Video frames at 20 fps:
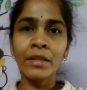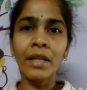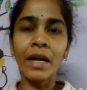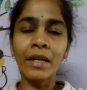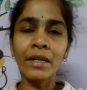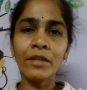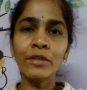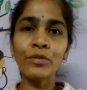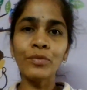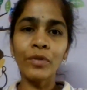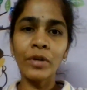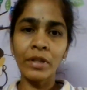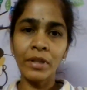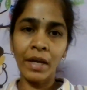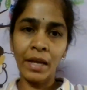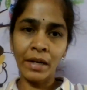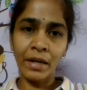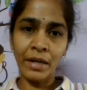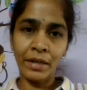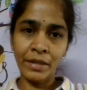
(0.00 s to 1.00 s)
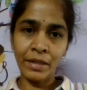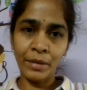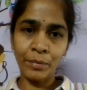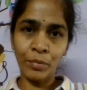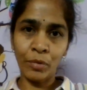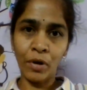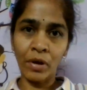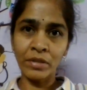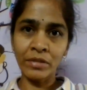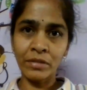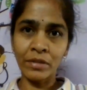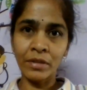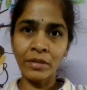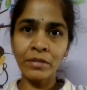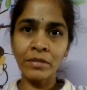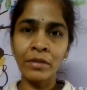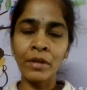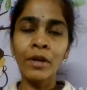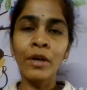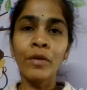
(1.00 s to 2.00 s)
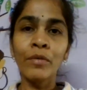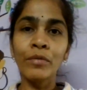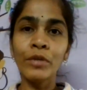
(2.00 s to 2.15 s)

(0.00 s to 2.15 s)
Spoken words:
that is for the analytic process,